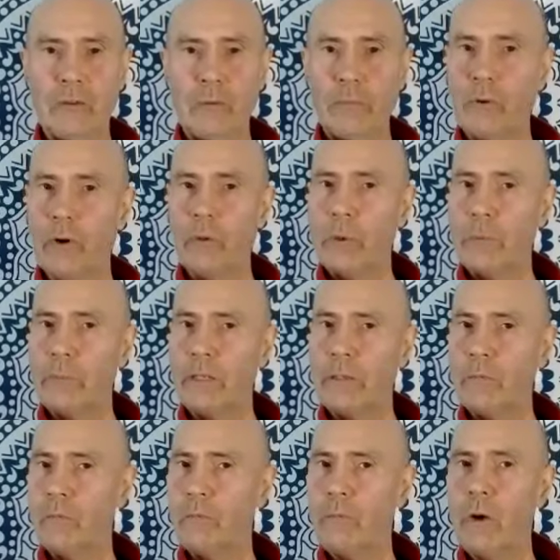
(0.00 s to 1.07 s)
You probably
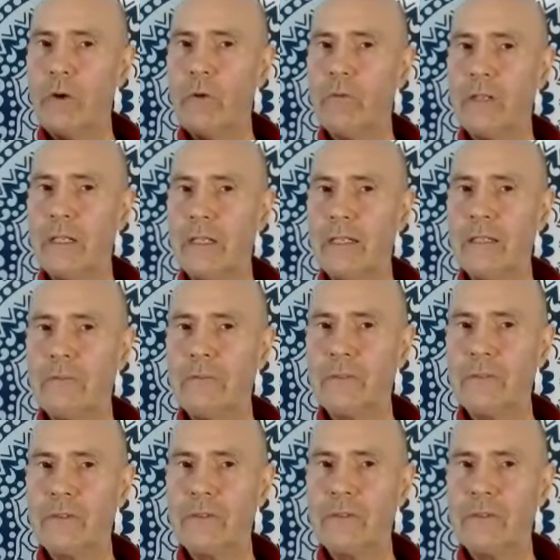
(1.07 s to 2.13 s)
won't
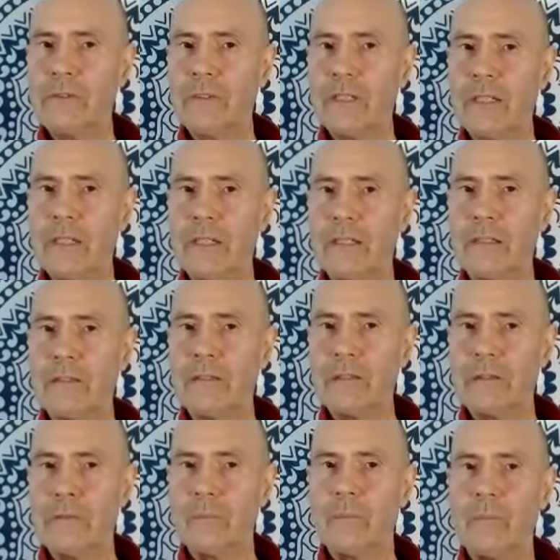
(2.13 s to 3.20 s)
even see
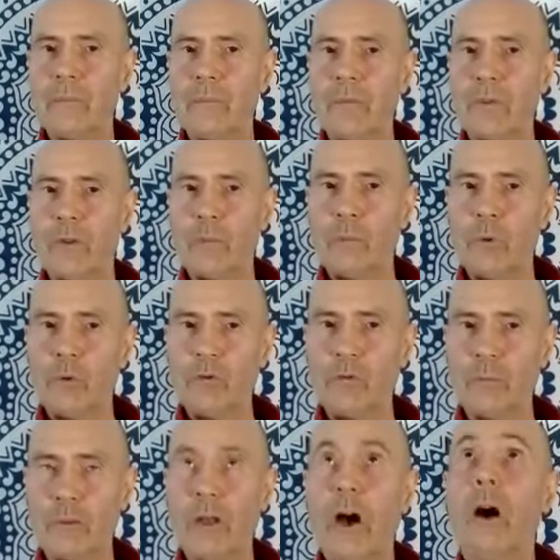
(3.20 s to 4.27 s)
the
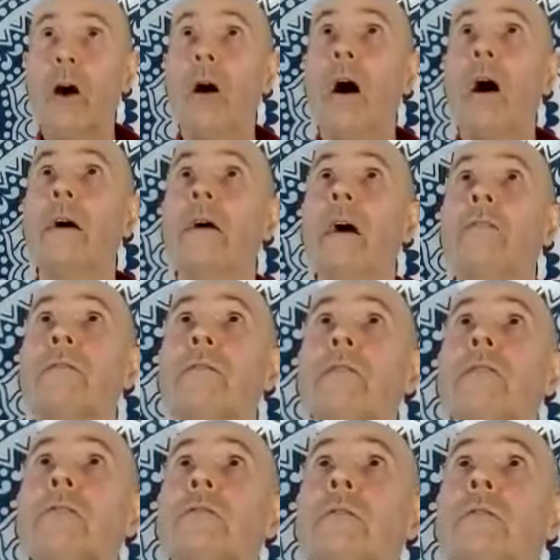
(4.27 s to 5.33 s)
movement. Oh, I
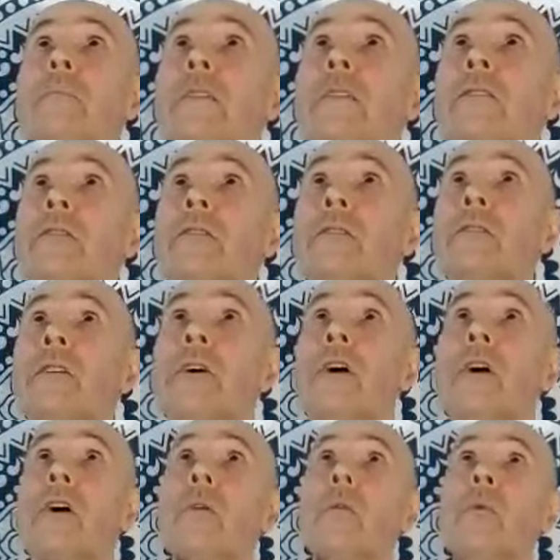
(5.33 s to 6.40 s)
forgot to mention,
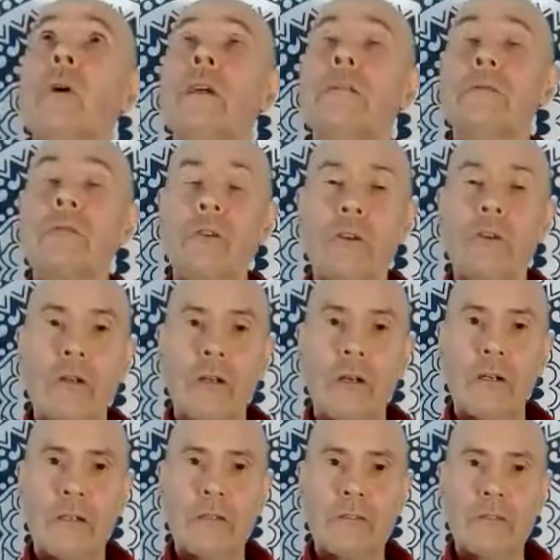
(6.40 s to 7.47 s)
we've
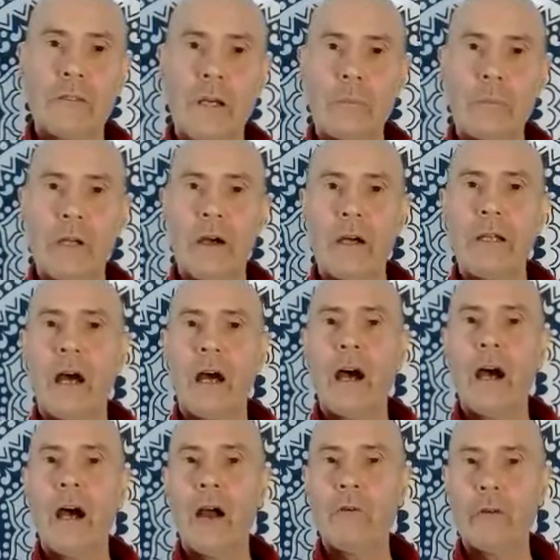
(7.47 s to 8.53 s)
got some kind of
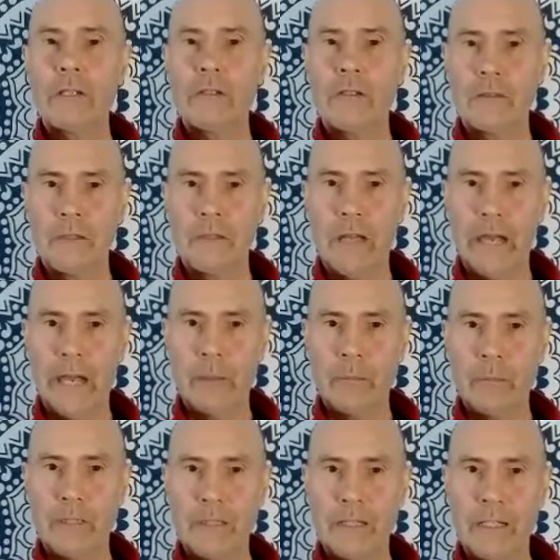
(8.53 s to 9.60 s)
hurricane
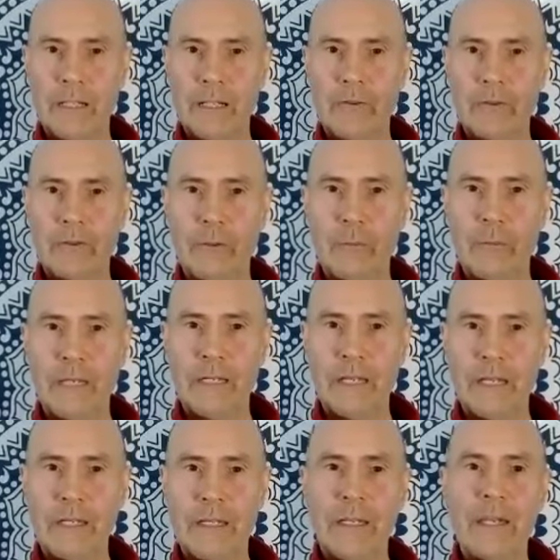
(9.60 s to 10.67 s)
happening here at the
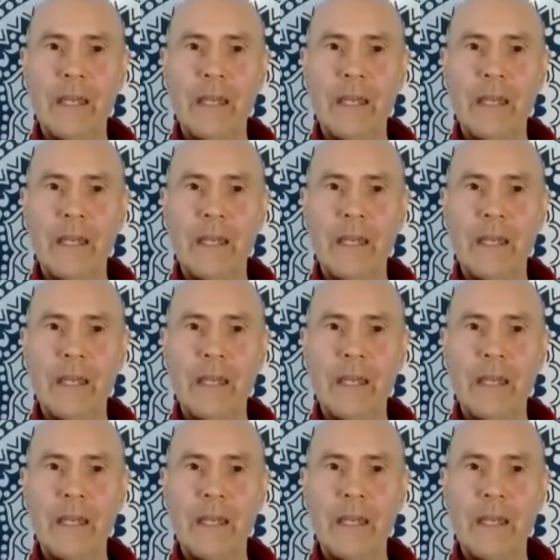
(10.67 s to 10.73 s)
minute.